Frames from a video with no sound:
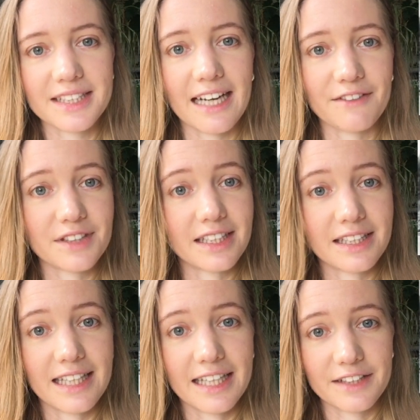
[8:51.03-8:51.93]
after
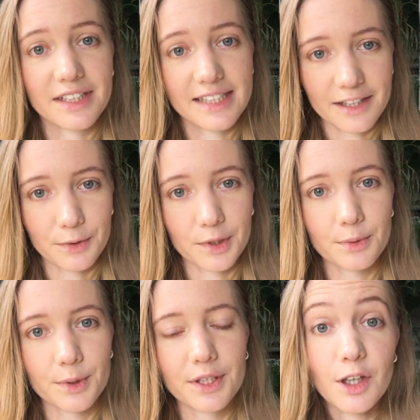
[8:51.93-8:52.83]
the end of the Second World
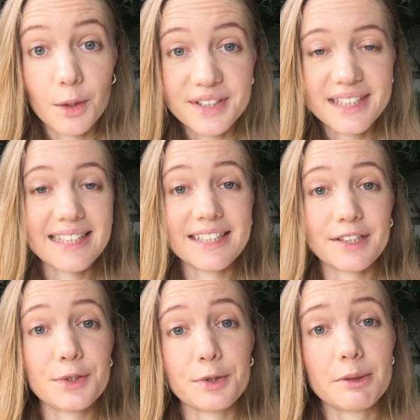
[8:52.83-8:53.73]
War. Obviously, it's a
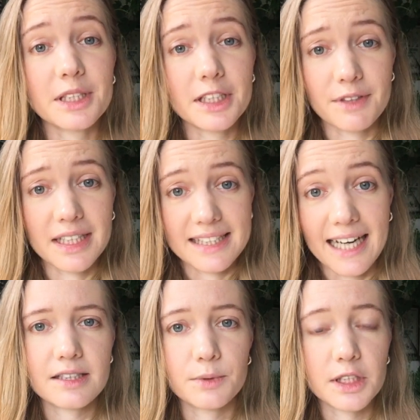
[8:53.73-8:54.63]
story which is very
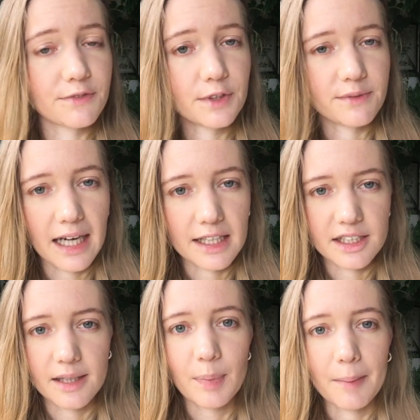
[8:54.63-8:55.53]
sad, which is full of
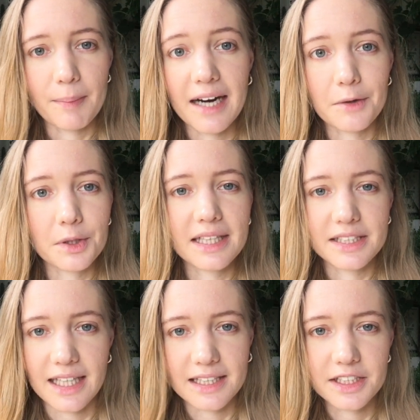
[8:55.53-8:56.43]
hardship and peril and
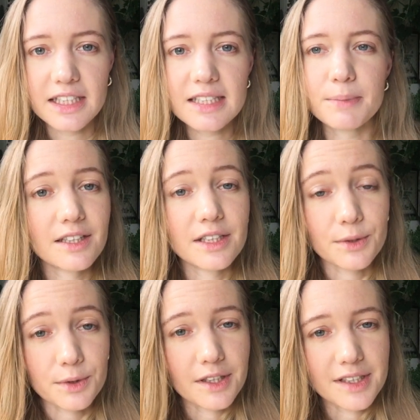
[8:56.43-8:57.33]
challenges, but is
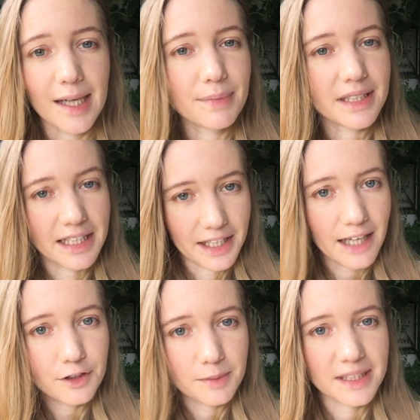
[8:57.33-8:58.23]
also tempered
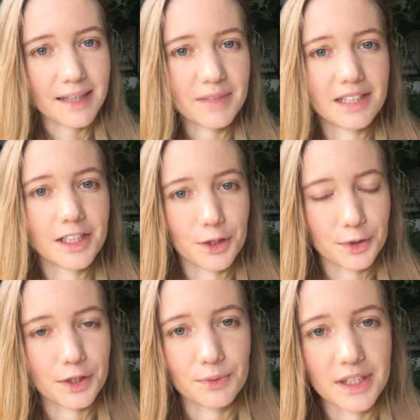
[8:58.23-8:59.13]
enough to be something that
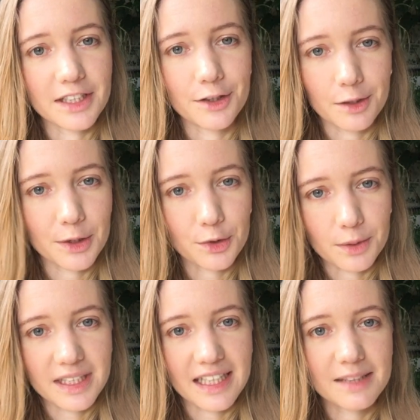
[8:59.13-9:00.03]
children could read and not be
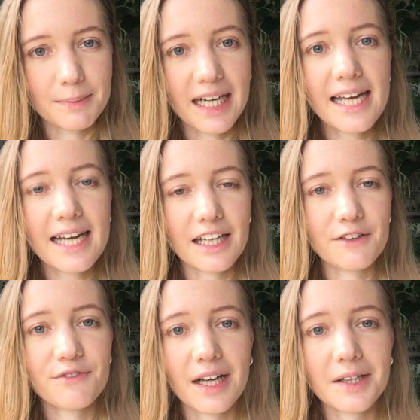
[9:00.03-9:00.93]
traumatized by. And I
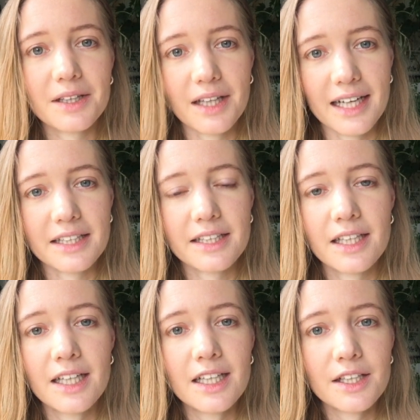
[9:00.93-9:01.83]
felt like
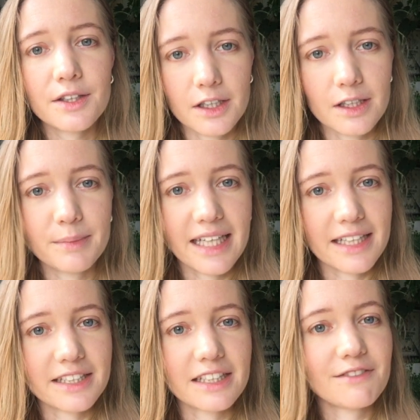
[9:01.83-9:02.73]

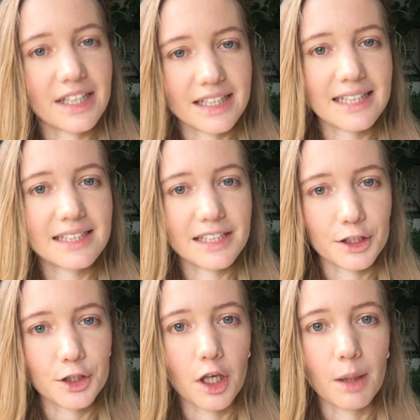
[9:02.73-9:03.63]
Conlon-McKenna did a fantastic
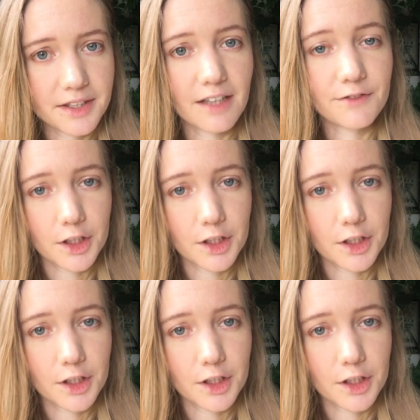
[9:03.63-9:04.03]
job of not